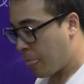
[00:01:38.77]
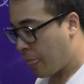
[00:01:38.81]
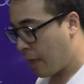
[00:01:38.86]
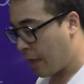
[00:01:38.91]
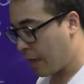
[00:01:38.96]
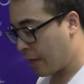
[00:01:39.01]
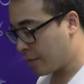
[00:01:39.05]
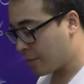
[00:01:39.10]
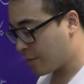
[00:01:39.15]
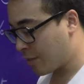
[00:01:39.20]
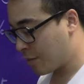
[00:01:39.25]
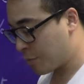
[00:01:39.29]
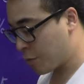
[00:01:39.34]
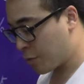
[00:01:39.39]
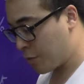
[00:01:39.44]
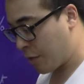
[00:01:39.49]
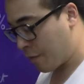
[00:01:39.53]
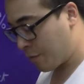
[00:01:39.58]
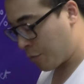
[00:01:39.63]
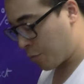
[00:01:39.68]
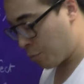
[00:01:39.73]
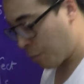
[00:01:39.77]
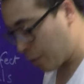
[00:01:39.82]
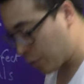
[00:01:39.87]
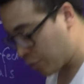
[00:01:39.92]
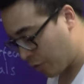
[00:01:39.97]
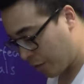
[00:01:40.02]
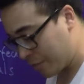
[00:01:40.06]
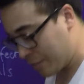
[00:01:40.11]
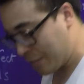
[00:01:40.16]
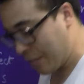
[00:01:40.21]
And sometimes I have to make
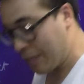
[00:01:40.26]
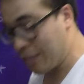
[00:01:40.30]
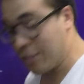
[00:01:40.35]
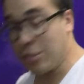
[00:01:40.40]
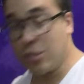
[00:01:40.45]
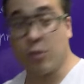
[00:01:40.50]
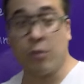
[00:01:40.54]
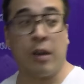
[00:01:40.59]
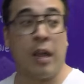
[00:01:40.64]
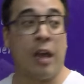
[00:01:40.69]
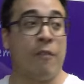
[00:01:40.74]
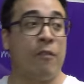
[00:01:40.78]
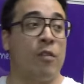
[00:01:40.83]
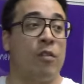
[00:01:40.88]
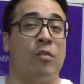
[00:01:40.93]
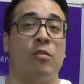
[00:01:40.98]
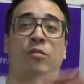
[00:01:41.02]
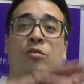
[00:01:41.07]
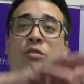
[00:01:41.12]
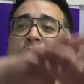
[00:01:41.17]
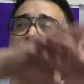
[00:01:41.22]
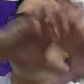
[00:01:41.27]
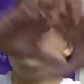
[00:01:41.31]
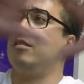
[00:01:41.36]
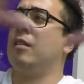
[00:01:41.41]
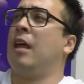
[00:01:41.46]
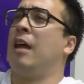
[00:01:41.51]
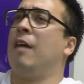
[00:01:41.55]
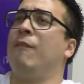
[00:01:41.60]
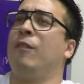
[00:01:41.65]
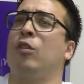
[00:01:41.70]
sure I stay still and have
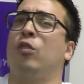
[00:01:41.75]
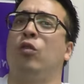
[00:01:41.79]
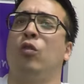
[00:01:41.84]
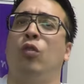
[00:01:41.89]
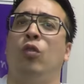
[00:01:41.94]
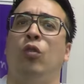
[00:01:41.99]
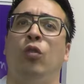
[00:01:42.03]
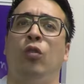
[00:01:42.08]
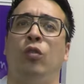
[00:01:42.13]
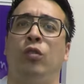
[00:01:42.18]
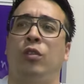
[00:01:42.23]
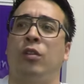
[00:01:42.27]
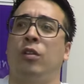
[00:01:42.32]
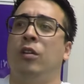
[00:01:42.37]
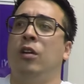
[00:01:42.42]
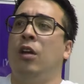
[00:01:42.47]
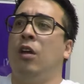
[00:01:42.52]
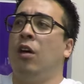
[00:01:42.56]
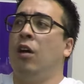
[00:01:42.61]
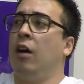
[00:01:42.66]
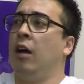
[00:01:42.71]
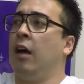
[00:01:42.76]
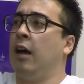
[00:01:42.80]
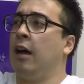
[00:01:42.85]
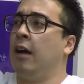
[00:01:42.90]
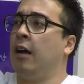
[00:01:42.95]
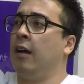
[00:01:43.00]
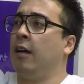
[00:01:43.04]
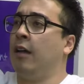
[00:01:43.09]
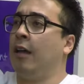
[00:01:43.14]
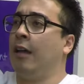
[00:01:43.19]
a good look
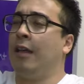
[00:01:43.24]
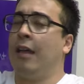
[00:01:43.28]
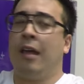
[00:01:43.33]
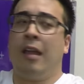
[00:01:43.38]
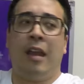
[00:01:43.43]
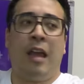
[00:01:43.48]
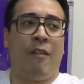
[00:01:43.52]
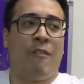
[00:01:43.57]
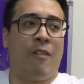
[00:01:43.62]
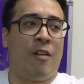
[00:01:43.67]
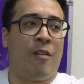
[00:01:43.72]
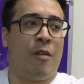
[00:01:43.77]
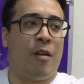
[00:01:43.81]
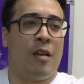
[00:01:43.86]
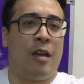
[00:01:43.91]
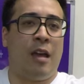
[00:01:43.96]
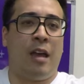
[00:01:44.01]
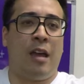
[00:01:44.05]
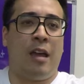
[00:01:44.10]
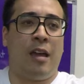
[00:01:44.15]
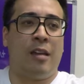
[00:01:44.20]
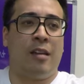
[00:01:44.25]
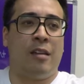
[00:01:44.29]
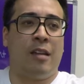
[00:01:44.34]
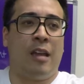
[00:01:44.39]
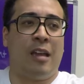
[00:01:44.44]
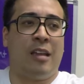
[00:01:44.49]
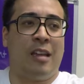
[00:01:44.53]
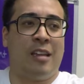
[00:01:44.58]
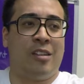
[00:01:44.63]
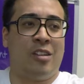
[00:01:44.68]

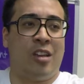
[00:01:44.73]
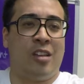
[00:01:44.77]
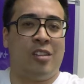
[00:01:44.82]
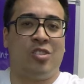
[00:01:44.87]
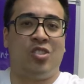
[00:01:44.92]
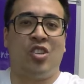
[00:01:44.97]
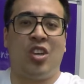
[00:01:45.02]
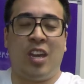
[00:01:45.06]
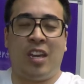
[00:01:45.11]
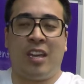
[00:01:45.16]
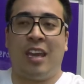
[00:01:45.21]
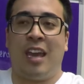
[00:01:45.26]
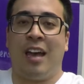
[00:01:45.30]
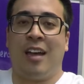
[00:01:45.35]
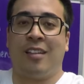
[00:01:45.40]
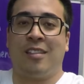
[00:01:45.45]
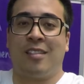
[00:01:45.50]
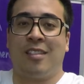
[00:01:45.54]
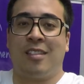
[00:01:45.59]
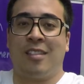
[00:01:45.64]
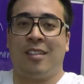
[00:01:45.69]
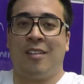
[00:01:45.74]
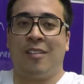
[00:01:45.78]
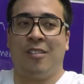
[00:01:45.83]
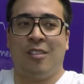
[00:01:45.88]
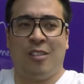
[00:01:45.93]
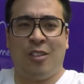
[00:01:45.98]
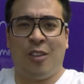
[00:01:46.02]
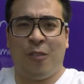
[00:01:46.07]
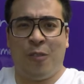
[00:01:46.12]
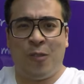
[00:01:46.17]
and check out
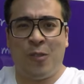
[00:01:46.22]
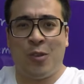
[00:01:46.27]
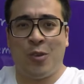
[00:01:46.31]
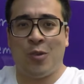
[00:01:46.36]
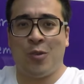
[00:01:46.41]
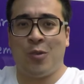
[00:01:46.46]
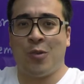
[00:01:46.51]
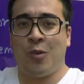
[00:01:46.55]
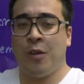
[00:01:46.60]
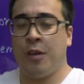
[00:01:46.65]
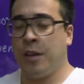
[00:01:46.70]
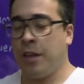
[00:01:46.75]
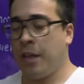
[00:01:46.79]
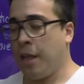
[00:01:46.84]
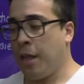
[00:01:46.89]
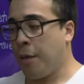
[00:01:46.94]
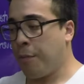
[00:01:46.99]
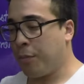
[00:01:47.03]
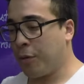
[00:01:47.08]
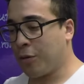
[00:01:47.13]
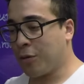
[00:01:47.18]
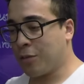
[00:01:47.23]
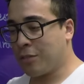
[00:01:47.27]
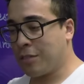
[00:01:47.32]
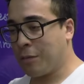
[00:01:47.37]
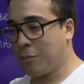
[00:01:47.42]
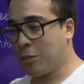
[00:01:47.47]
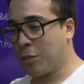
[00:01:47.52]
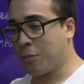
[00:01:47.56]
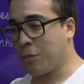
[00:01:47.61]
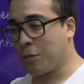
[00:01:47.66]
the view, because
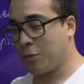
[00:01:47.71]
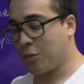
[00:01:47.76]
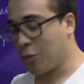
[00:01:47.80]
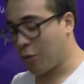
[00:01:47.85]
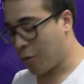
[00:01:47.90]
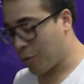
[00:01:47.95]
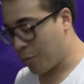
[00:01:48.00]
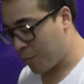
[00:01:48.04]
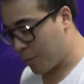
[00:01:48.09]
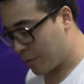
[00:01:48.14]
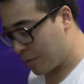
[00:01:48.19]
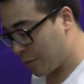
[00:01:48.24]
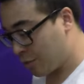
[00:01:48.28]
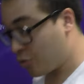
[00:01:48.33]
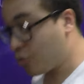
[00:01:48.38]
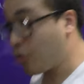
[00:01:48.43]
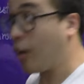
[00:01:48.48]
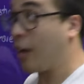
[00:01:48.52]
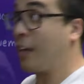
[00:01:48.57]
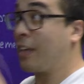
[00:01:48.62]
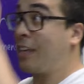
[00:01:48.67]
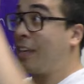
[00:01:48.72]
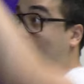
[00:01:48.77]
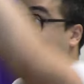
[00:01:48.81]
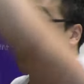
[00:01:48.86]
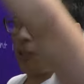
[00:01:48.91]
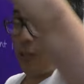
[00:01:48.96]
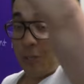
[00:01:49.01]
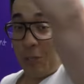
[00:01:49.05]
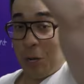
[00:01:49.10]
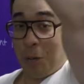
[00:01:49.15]
sometimes I'm so busy trying to get
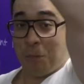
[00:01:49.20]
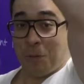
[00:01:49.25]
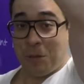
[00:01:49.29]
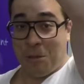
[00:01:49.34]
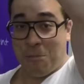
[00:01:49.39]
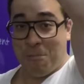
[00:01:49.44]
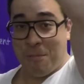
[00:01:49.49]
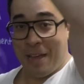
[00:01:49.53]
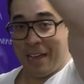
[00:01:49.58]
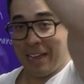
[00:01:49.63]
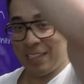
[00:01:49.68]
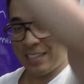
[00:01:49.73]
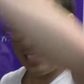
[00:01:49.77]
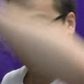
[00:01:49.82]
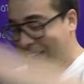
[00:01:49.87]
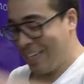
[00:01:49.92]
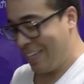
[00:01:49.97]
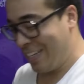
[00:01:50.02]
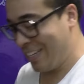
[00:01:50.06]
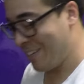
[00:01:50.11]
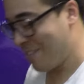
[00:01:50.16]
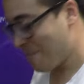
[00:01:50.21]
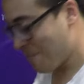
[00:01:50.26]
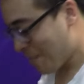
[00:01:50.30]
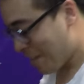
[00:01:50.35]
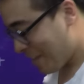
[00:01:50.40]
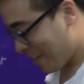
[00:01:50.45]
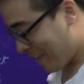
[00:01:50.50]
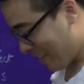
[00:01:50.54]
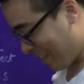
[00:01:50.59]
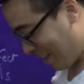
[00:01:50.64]
to the top of the mountain
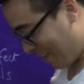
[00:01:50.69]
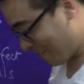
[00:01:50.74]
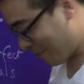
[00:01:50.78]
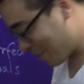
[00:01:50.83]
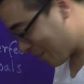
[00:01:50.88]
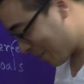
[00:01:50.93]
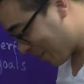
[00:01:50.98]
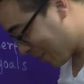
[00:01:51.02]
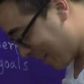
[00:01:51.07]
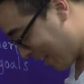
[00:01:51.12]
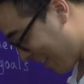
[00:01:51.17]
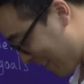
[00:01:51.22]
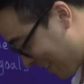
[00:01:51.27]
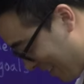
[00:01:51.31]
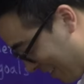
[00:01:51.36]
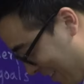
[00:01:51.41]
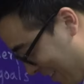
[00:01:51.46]
that I'm just looking at